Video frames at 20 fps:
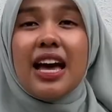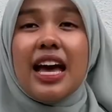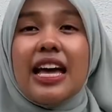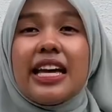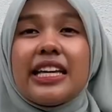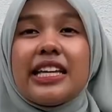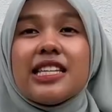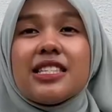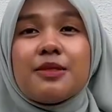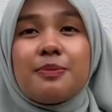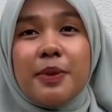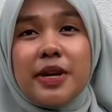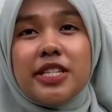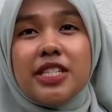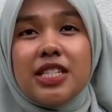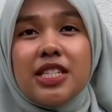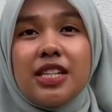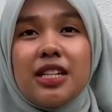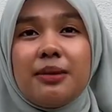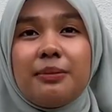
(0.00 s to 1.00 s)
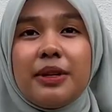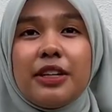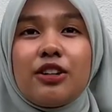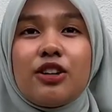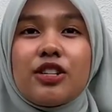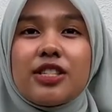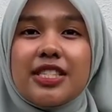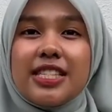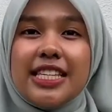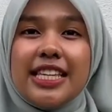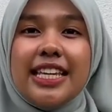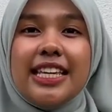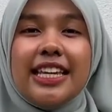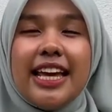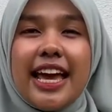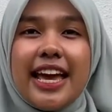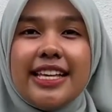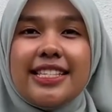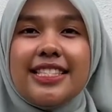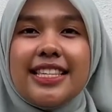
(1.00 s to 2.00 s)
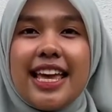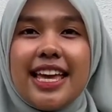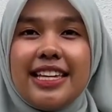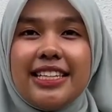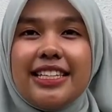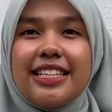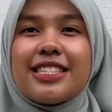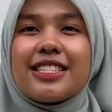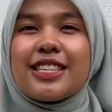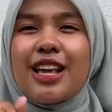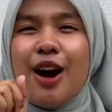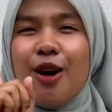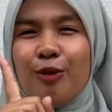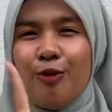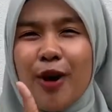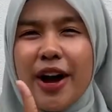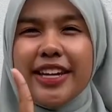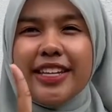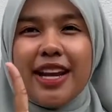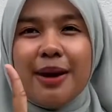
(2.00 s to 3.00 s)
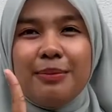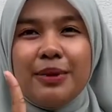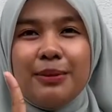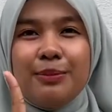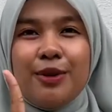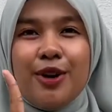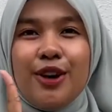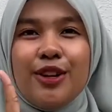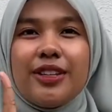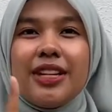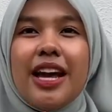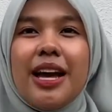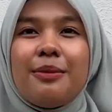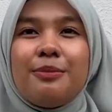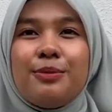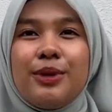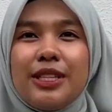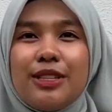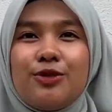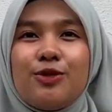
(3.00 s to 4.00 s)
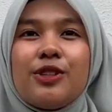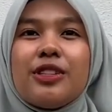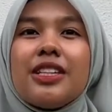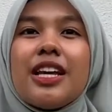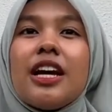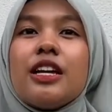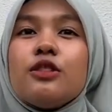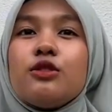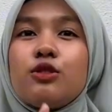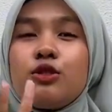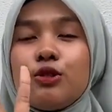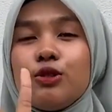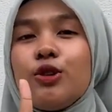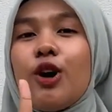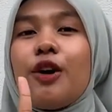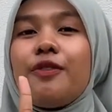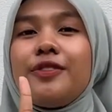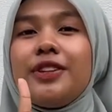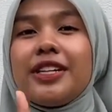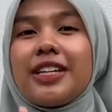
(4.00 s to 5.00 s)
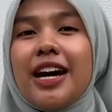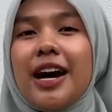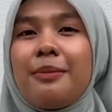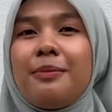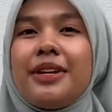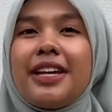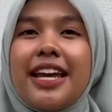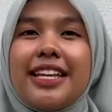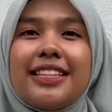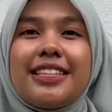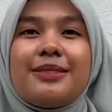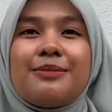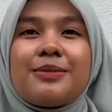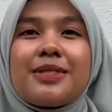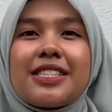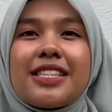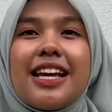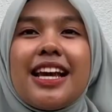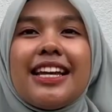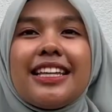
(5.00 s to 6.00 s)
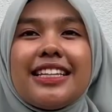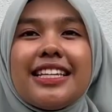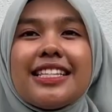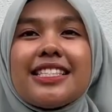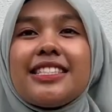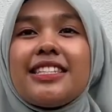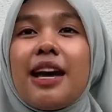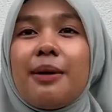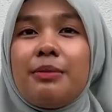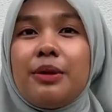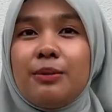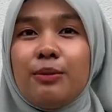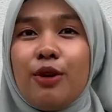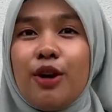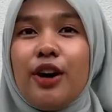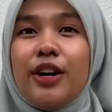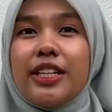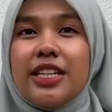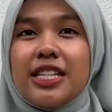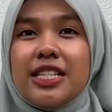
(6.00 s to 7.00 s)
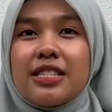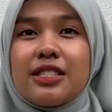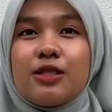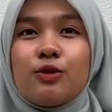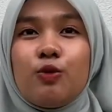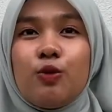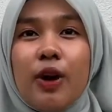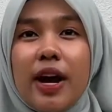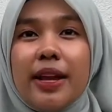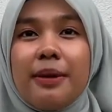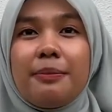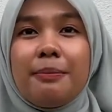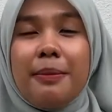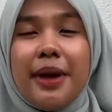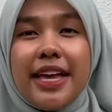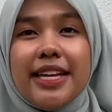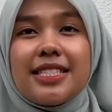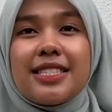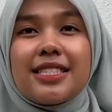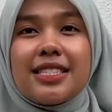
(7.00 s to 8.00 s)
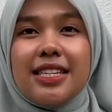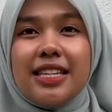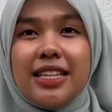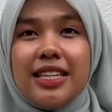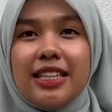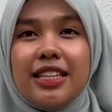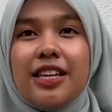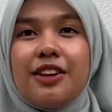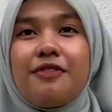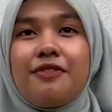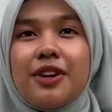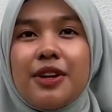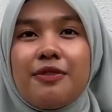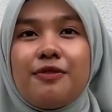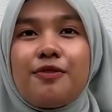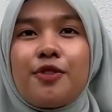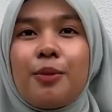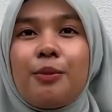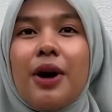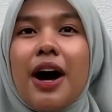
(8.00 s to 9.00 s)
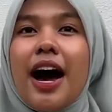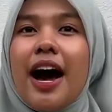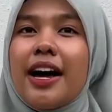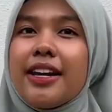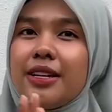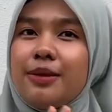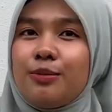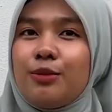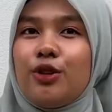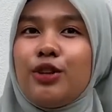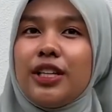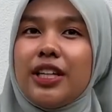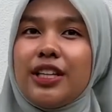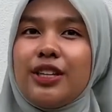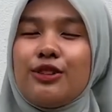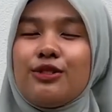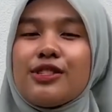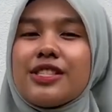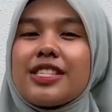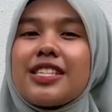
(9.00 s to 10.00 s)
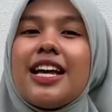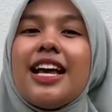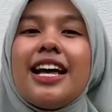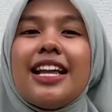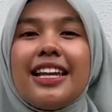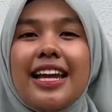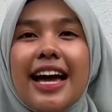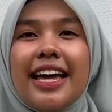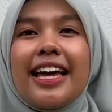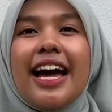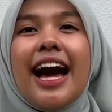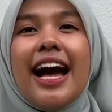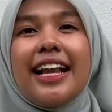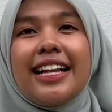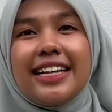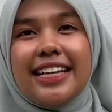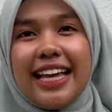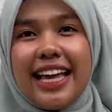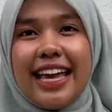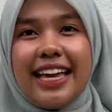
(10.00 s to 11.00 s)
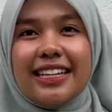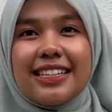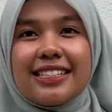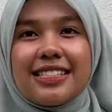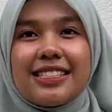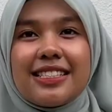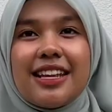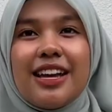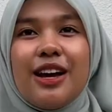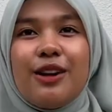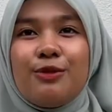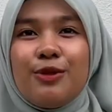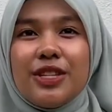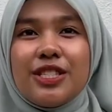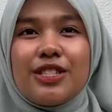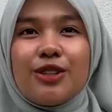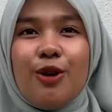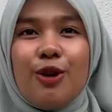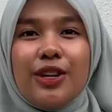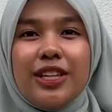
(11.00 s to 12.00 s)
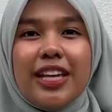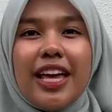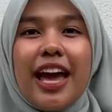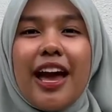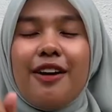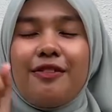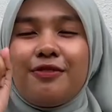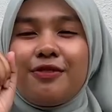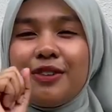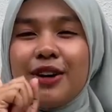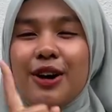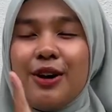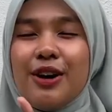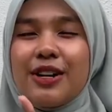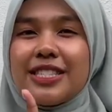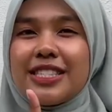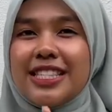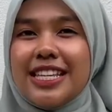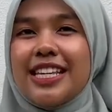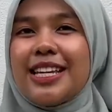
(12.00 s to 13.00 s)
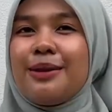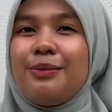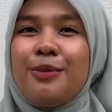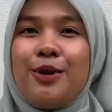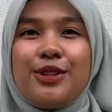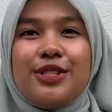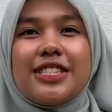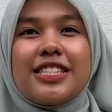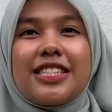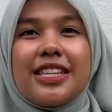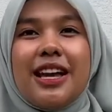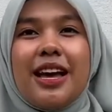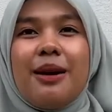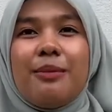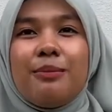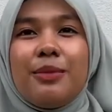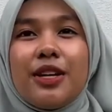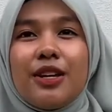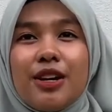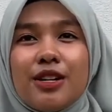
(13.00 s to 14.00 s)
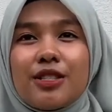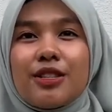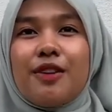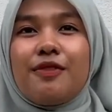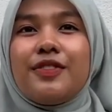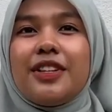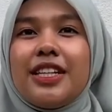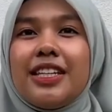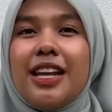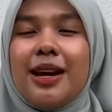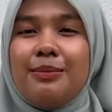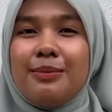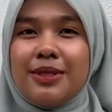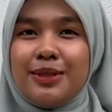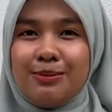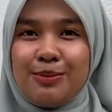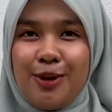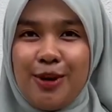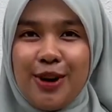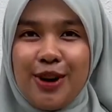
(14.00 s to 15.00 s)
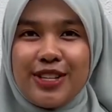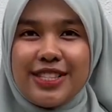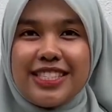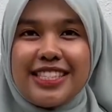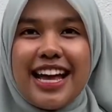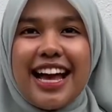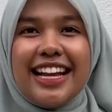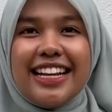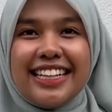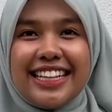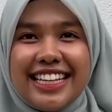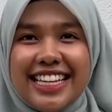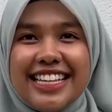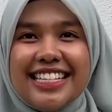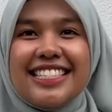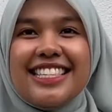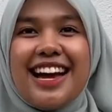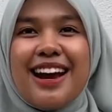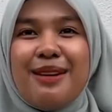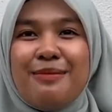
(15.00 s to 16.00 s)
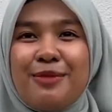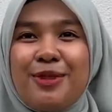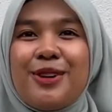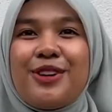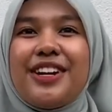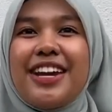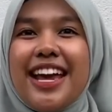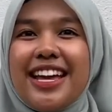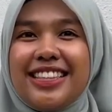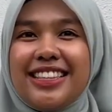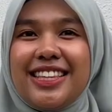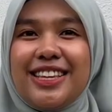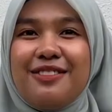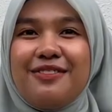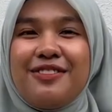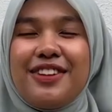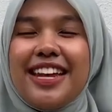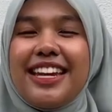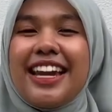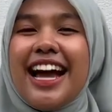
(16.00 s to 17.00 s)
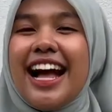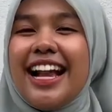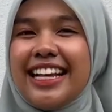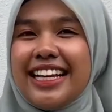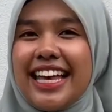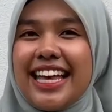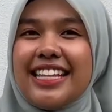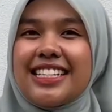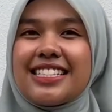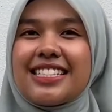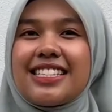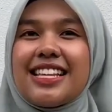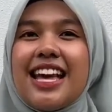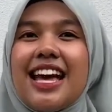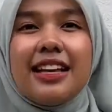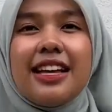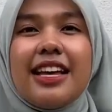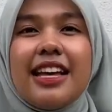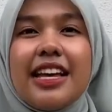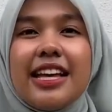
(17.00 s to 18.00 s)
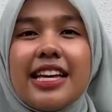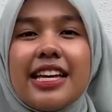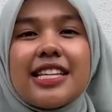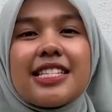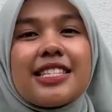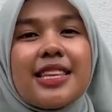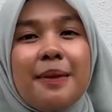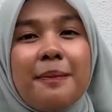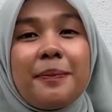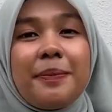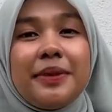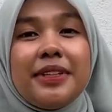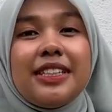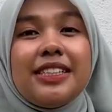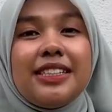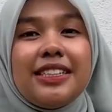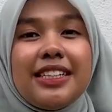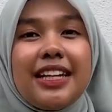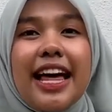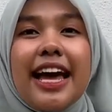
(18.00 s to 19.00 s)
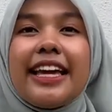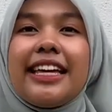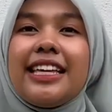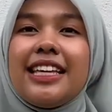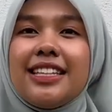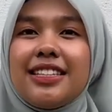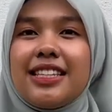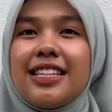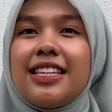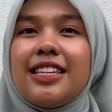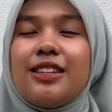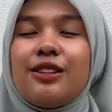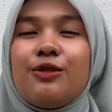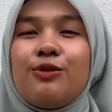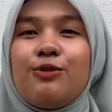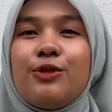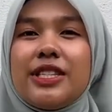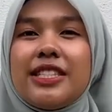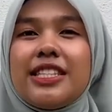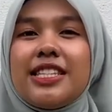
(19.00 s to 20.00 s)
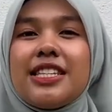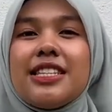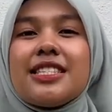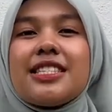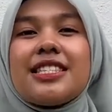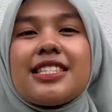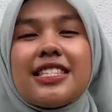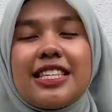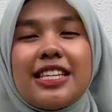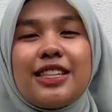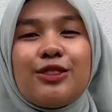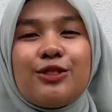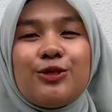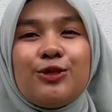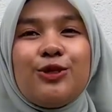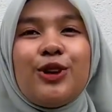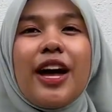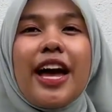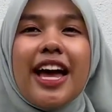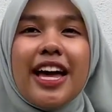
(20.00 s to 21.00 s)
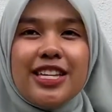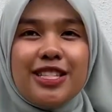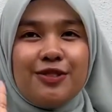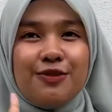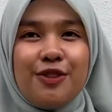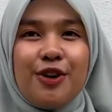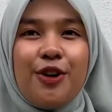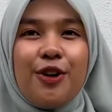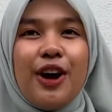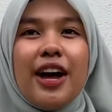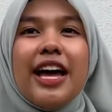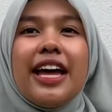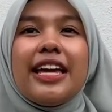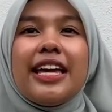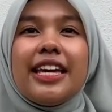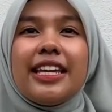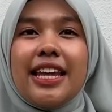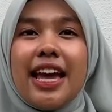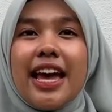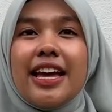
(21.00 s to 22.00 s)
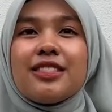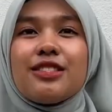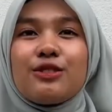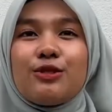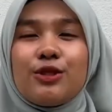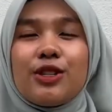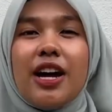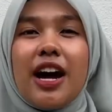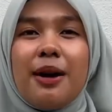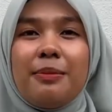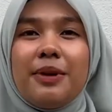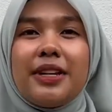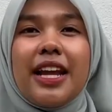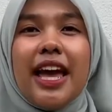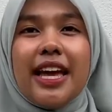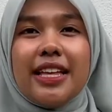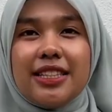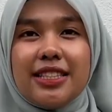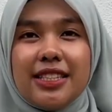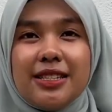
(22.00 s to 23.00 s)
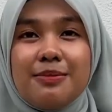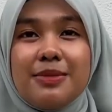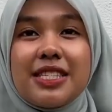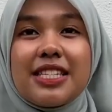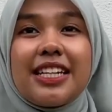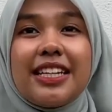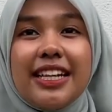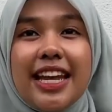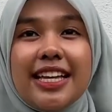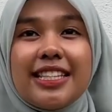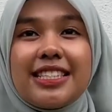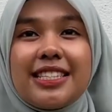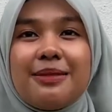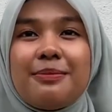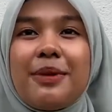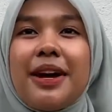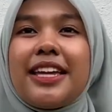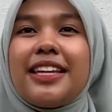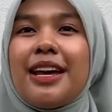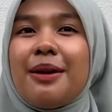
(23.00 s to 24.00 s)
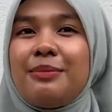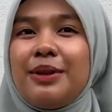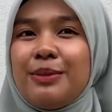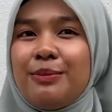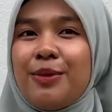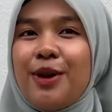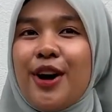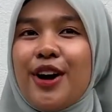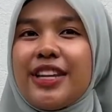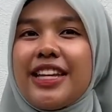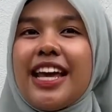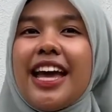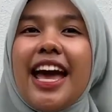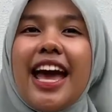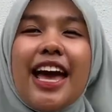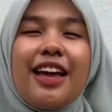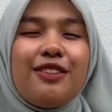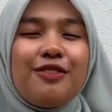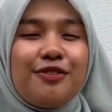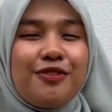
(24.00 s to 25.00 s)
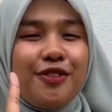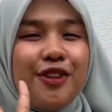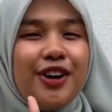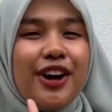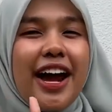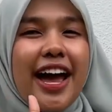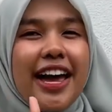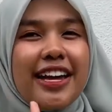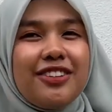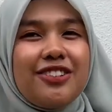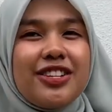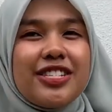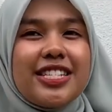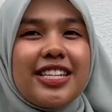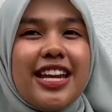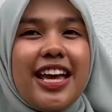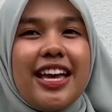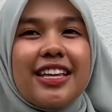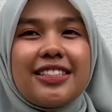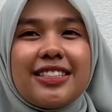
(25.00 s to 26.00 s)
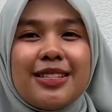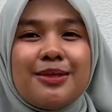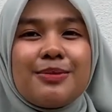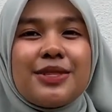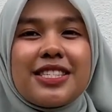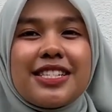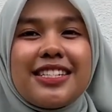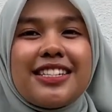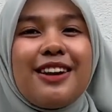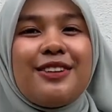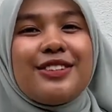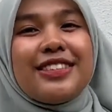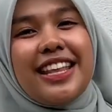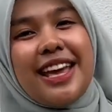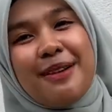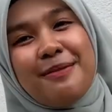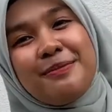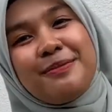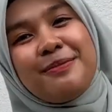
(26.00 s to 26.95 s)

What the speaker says: It's special because it has at least one double bond between two of the carbon atoms. This double bond is what makes it different from other molecules like alkanes, which only have single bonds. Because of the double bonds, alkenes are more reactive than alkanes. Example like ethene, which is C2H4. It has two carbon atoms connected by double bond and four hydrogen atoms around them.